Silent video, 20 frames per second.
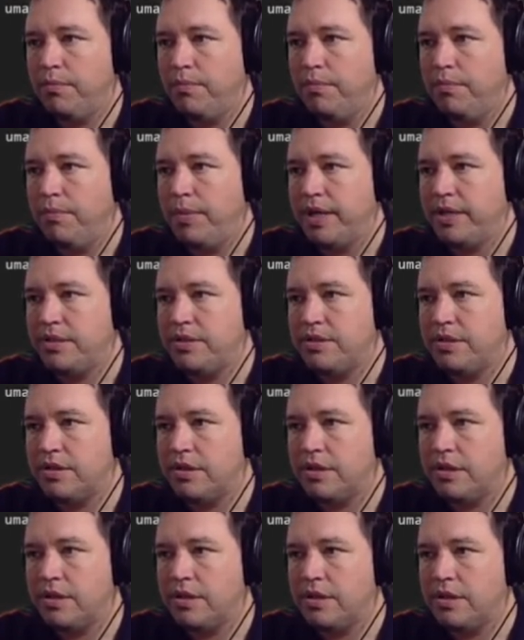make
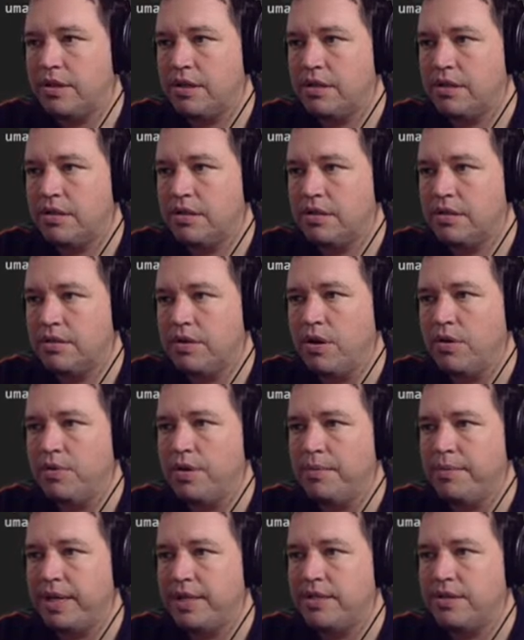dir, no,
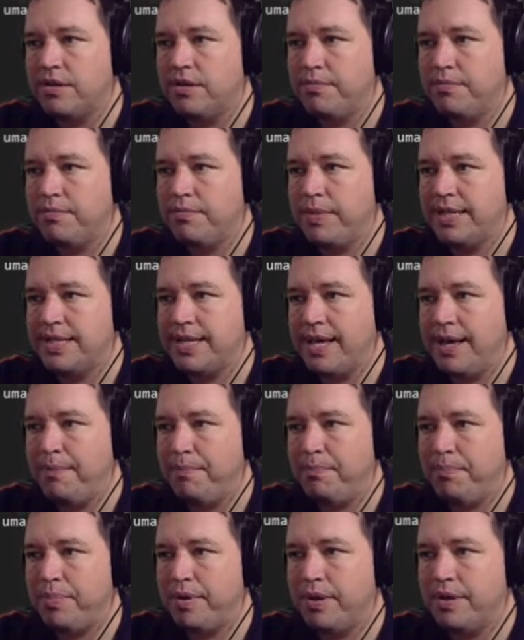not make dir, make temp
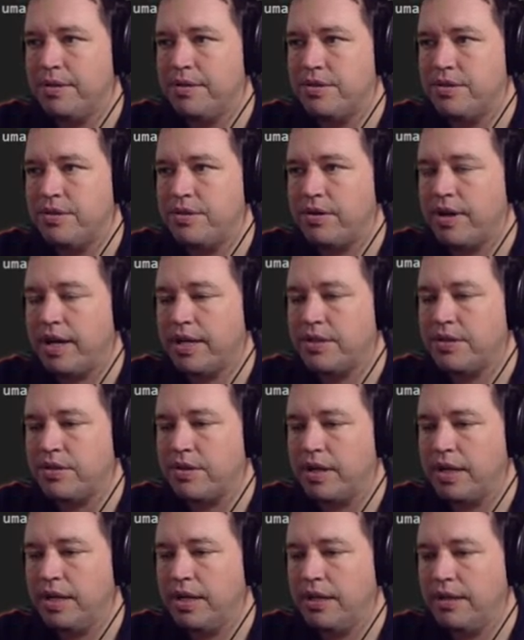
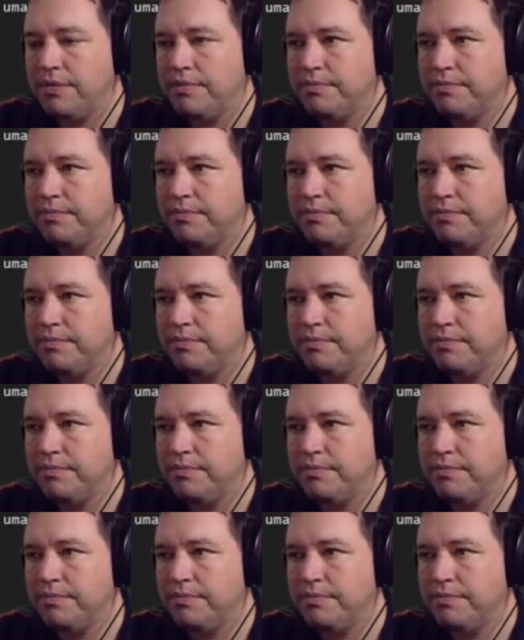directory.